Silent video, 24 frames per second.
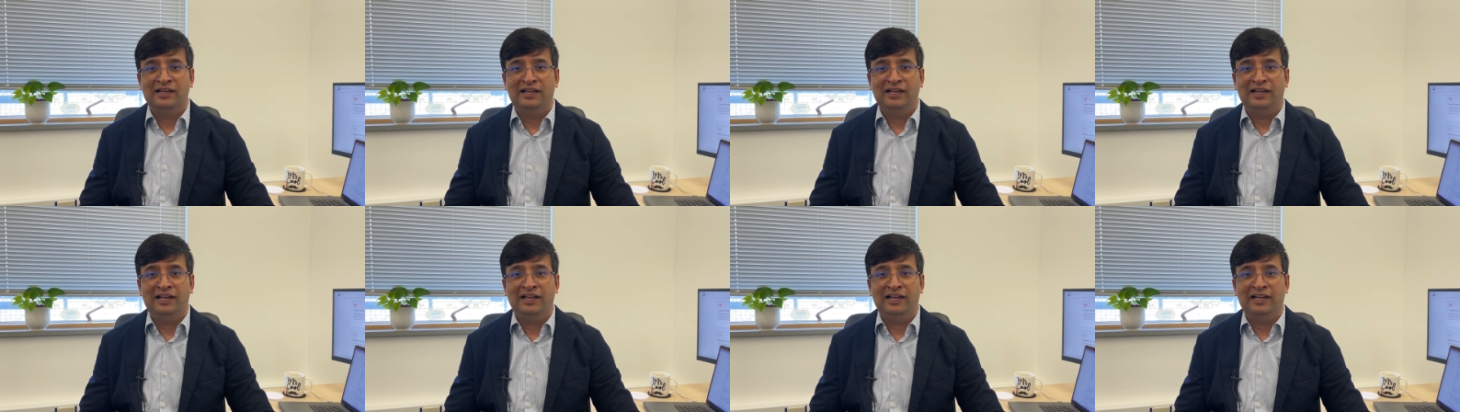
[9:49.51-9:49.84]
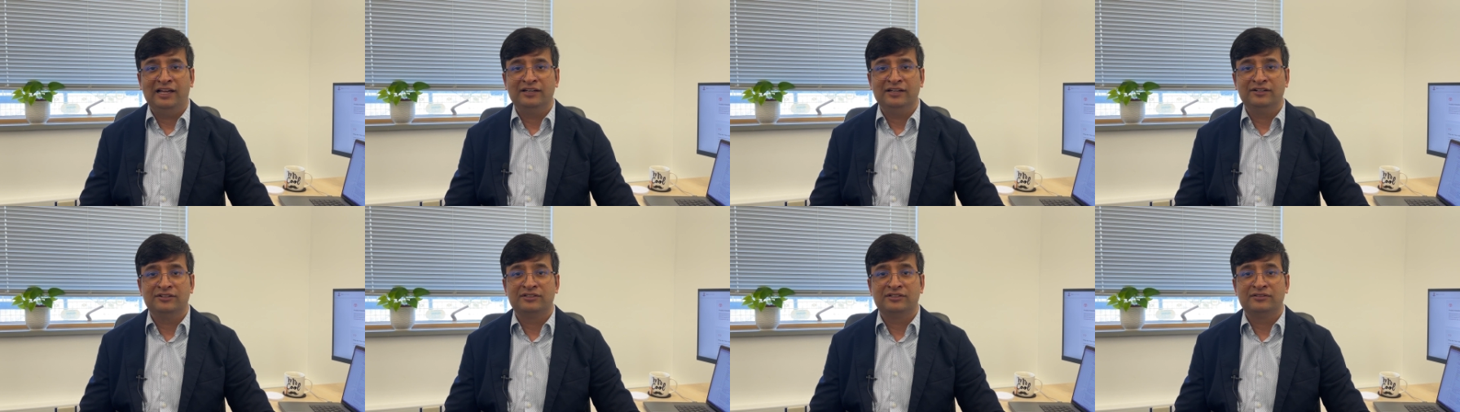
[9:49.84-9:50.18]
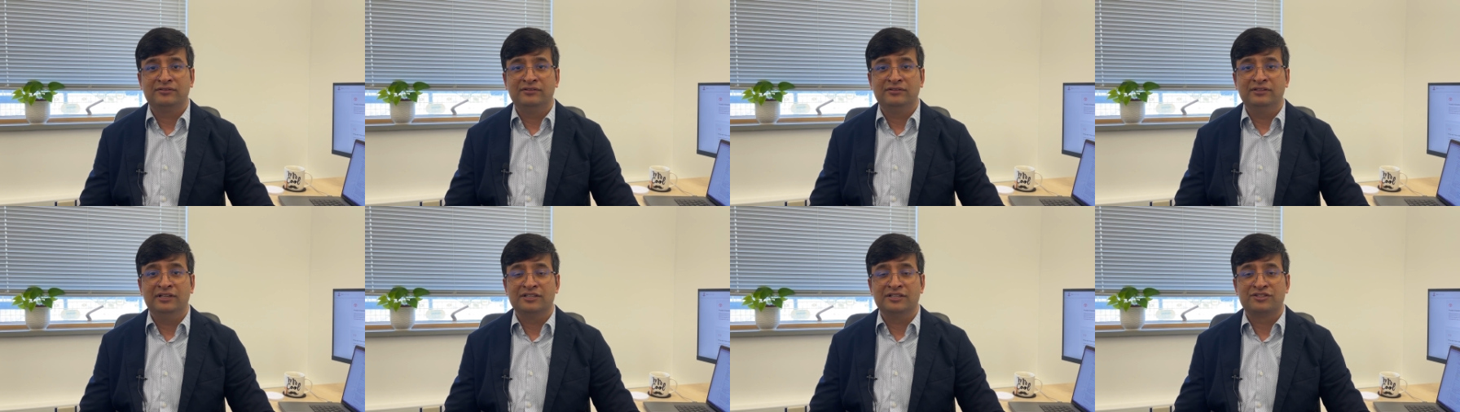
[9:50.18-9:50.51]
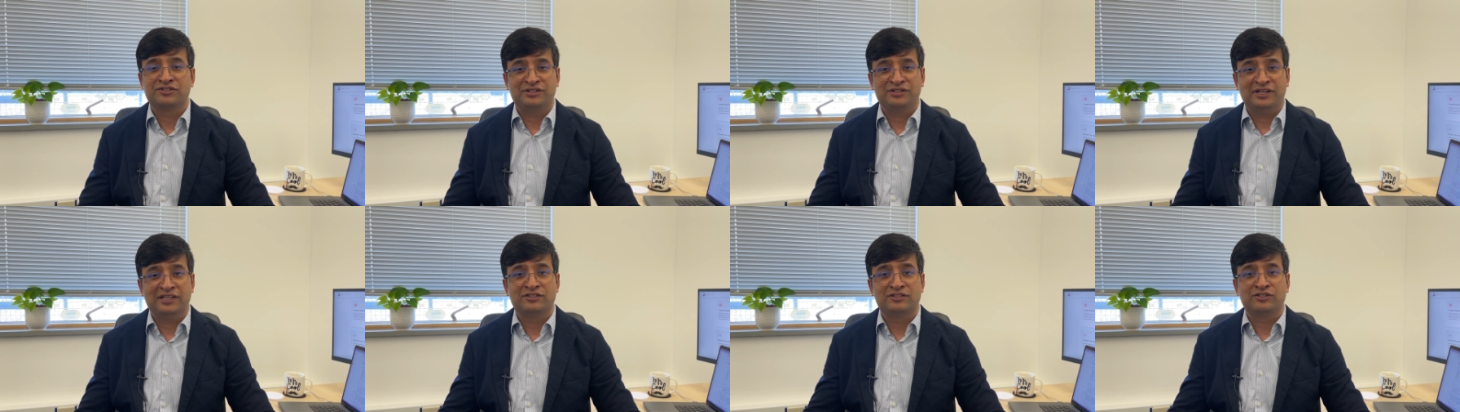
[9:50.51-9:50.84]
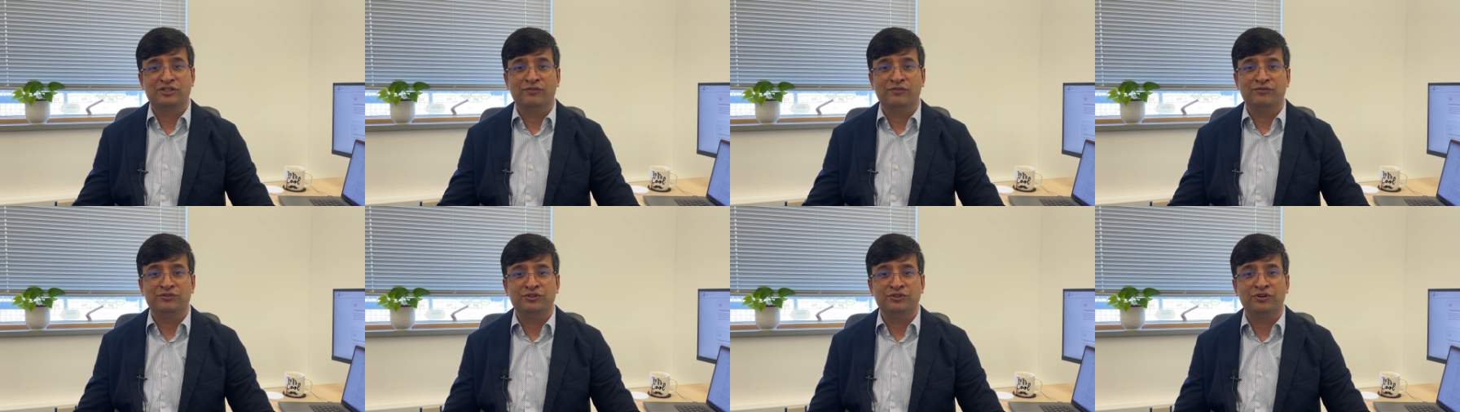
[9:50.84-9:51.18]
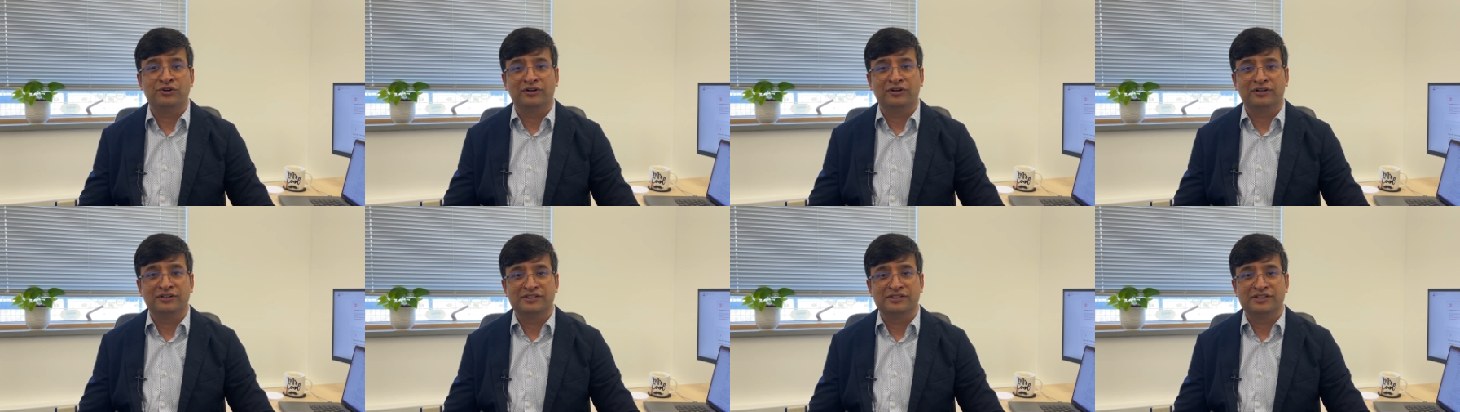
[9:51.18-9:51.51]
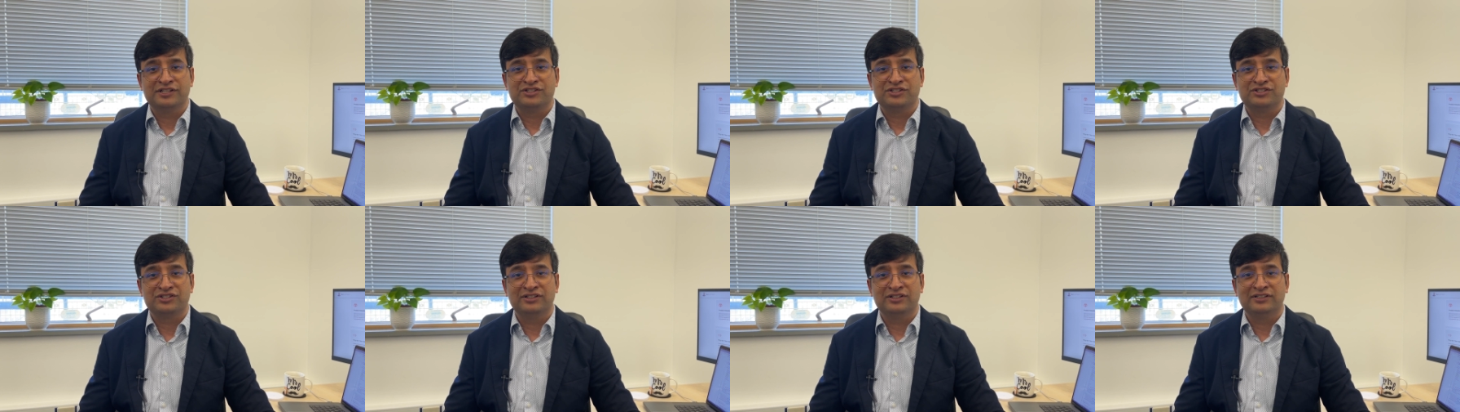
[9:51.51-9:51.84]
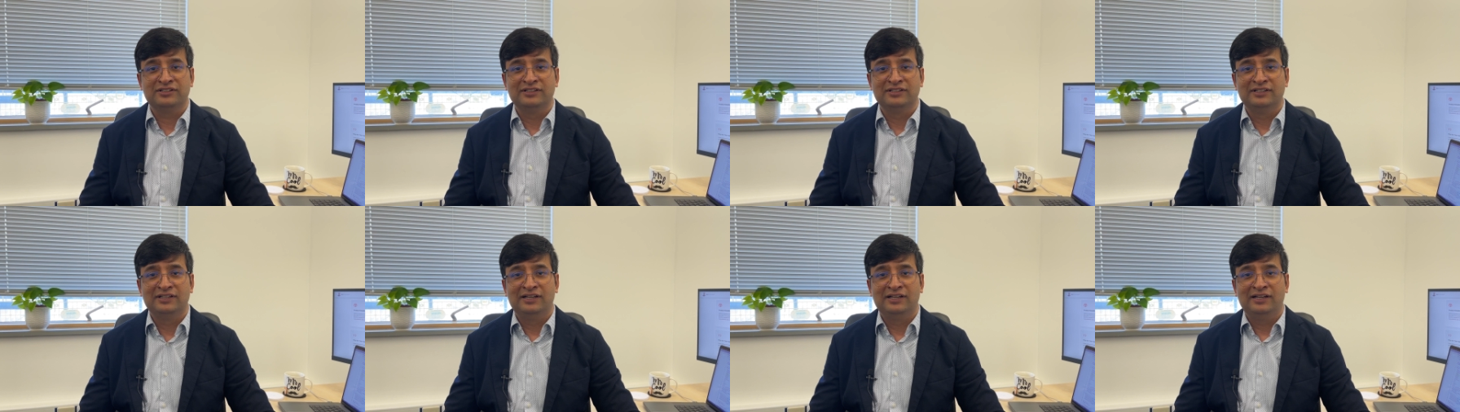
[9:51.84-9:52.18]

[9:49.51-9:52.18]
and the strengths of your organization,